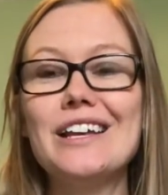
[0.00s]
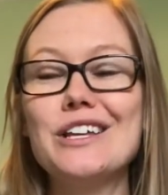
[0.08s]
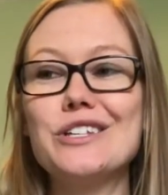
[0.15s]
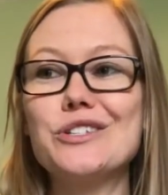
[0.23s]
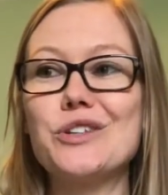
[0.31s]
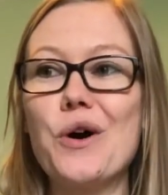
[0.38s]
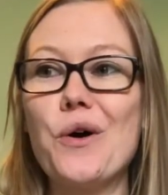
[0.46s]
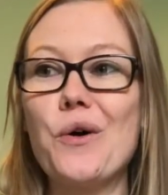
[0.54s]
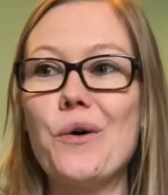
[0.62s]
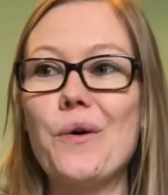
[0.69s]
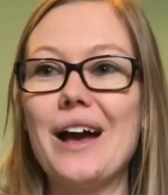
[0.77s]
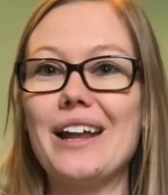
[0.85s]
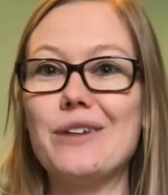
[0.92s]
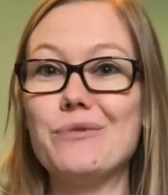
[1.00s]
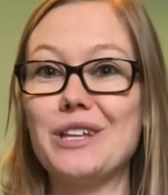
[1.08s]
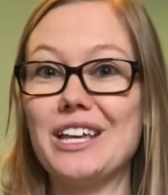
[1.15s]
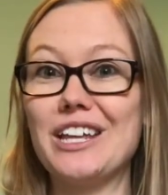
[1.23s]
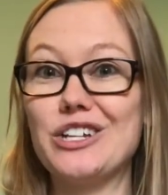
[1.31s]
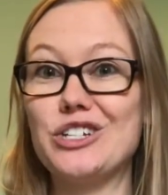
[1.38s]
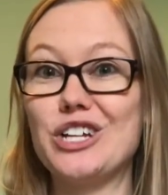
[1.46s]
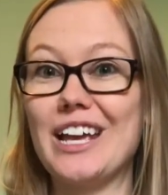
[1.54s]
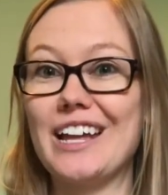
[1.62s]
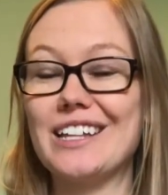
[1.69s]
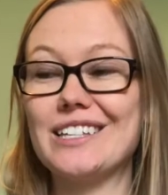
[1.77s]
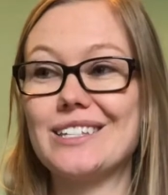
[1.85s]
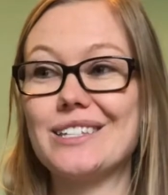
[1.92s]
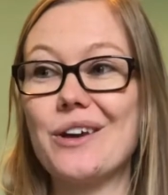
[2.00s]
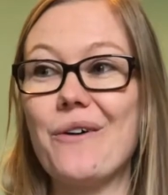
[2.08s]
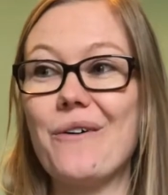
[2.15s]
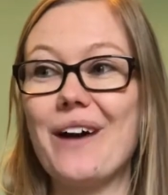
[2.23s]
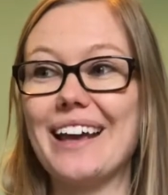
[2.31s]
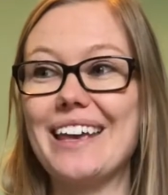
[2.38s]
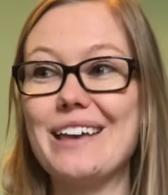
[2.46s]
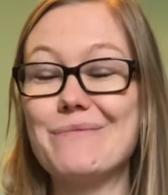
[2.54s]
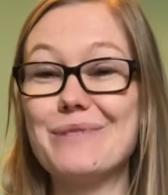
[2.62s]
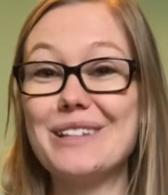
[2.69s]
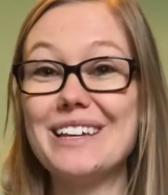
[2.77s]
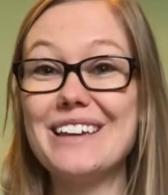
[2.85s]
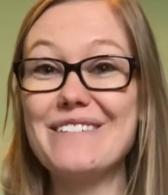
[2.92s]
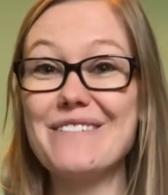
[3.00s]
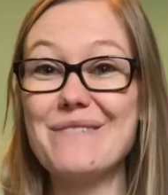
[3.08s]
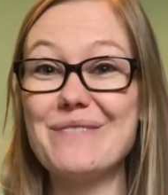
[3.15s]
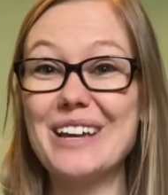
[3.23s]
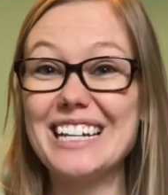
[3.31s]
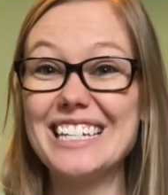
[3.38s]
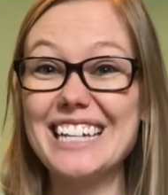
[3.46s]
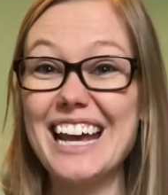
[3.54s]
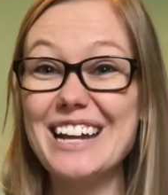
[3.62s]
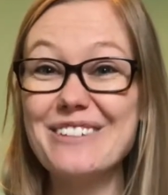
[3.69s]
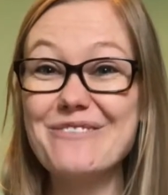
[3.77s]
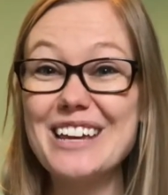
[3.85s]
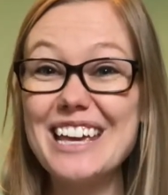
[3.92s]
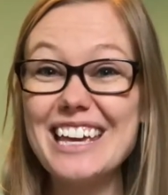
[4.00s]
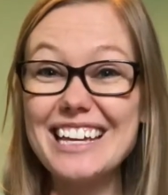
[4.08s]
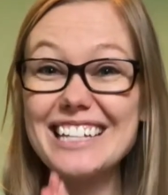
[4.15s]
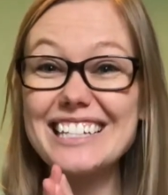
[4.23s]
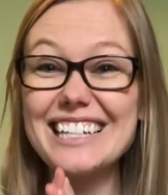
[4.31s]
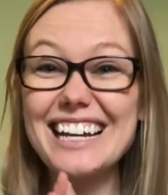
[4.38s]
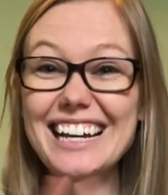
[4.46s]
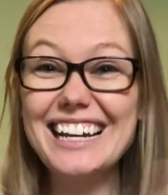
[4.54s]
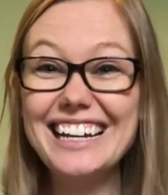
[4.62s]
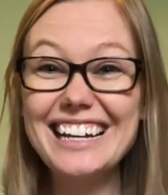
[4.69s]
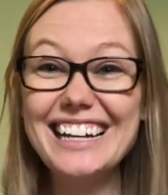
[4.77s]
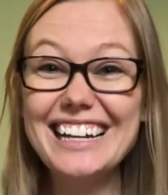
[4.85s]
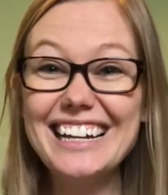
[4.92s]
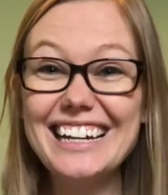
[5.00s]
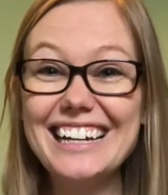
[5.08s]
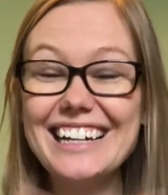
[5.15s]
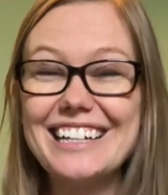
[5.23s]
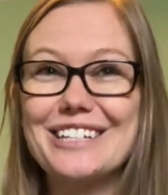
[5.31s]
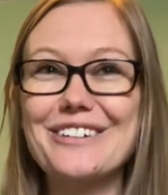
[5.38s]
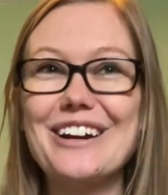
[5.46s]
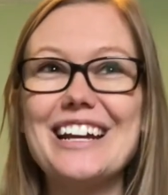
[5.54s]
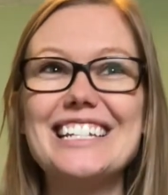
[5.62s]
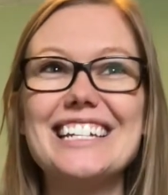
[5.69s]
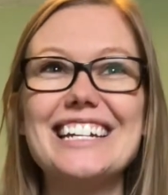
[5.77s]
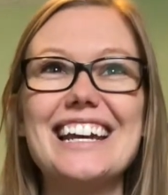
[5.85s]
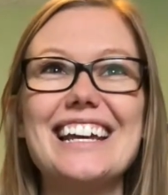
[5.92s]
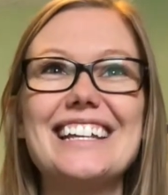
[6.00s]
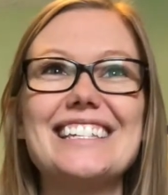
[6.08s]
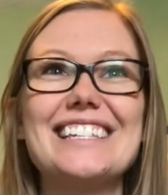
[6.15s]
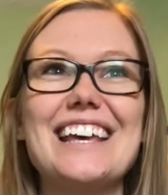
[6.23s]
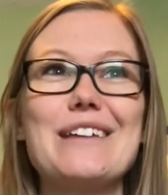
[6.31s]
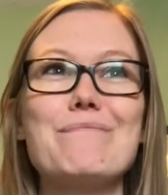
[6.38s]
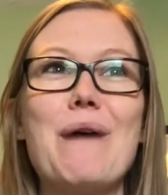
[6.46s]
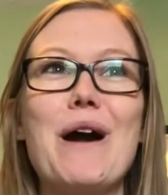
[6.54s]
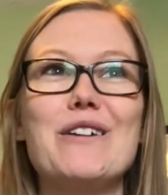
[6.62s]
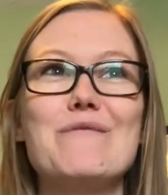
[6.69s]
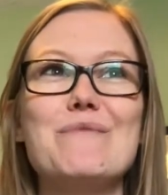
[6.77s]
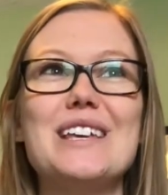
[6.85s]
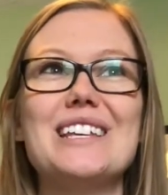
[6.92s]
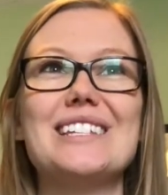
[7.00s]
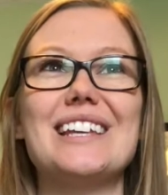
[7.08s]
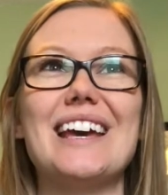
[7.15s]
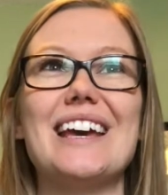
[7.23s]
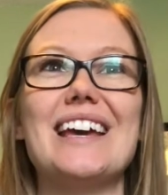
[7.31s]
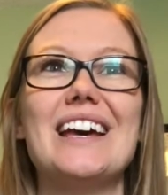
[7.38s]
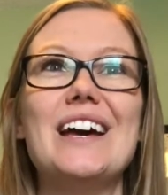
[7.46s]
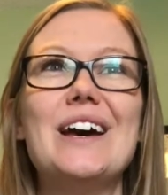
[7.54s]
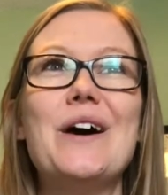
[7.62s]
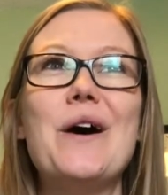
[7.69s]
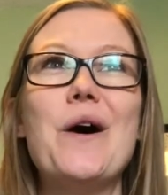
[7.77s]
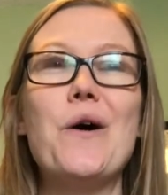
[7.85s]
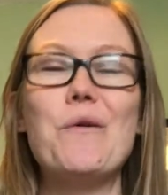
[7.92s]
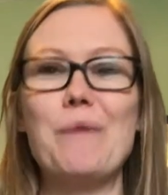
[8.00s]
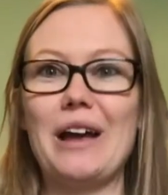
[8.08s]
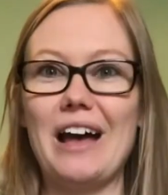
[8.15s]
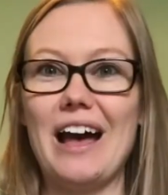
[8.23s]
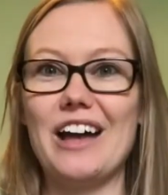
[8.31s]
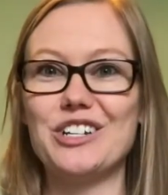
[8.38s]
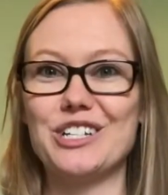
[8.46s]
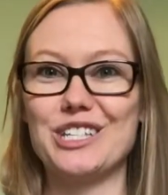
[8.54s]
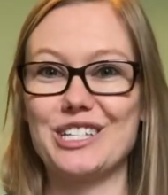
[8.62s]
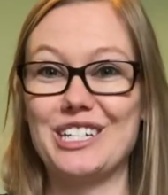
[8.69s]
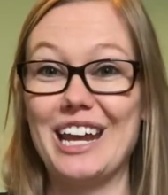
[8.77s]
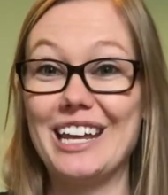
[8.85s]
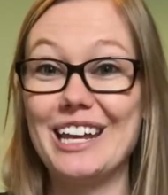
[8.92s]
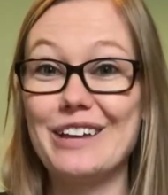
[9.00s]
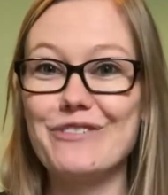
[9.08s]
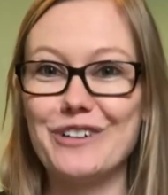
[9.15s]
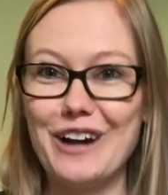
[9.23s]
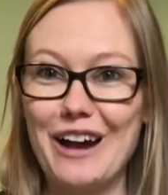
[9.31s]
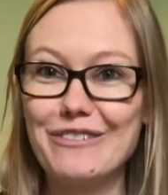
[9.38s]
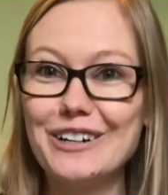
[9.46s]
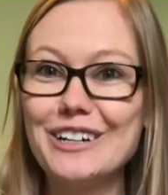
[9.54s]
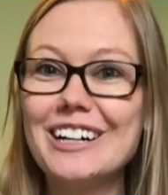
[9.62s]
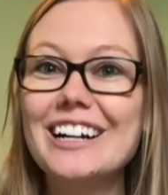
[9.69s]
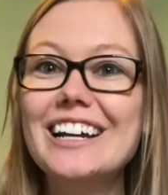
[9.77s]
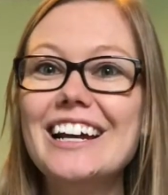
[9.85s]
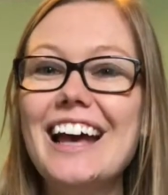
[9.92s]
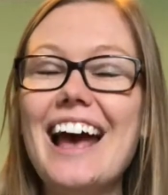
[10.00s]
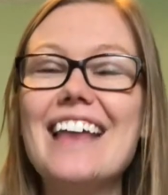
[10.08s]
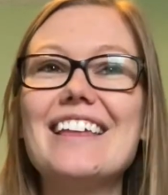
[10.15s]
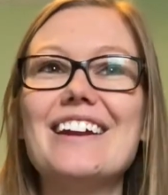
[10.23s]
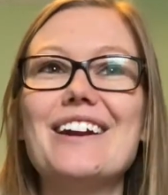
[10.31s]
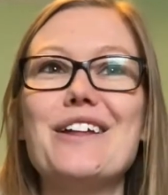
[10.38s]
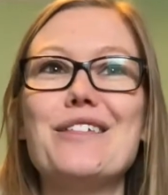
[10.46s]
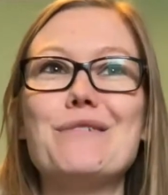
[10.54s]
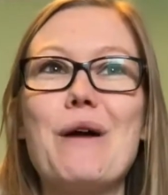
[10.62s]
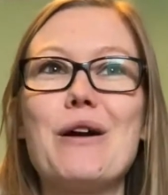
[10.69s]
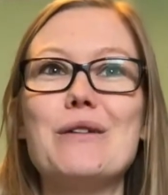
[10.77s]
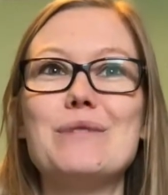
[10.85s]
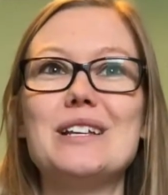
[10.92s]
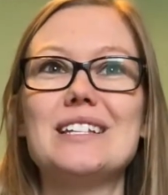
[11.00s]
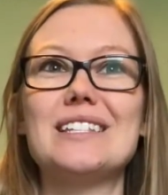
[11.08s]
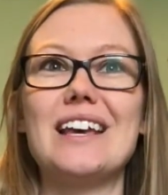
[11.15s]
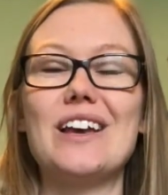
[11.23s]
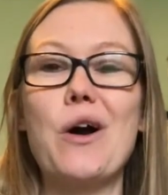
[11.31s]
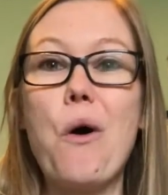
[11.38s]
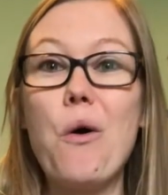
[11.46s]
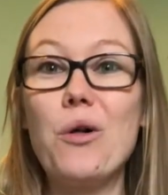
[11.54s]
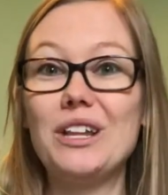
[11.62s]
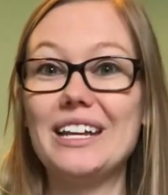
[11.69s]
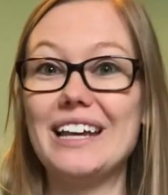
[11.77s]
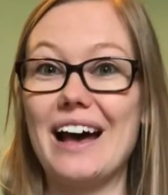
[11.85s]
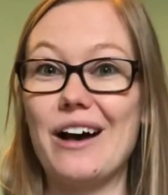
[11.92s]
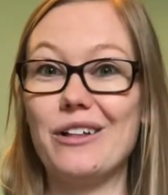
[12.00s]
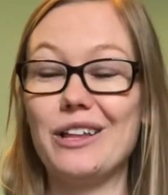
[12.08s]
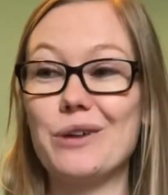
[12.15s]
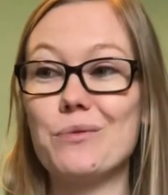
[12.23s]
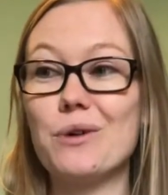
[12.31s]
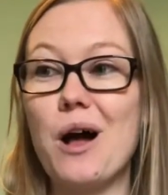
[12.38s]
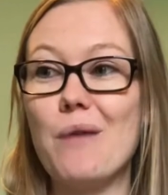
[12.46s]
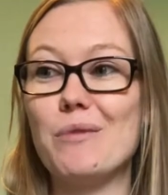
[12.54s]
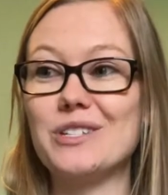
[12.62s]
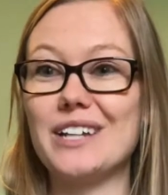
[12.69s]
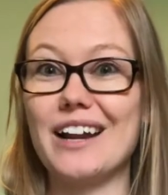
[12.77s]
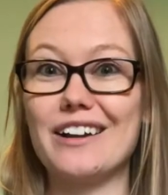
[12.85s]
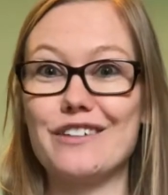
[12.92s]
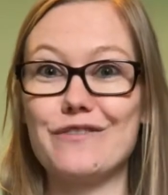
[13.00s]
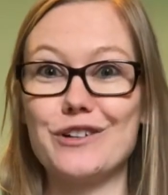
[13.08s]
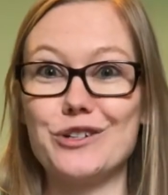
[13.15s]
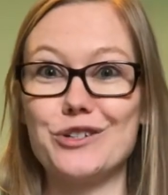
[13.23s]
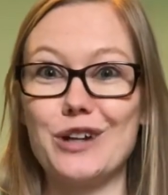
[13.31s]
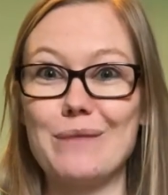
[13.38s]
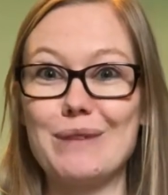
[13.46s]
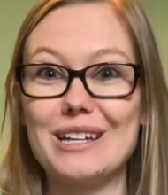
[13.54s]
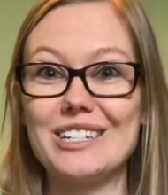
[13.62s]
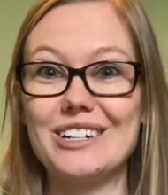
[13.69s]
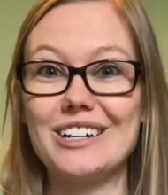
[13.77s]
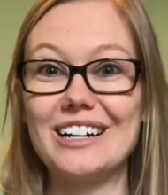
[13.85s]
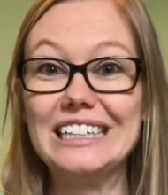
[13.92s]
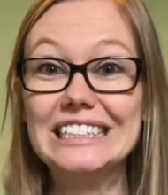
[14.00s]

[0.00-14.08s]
So I didn't really get a chance. So I can't believe I'm like 10 weeks. It's craziness. Like, part of me is like, oh my gosh, it's taking forever. And then another part of me is like, holy cow, like we're almost out of the first trimester.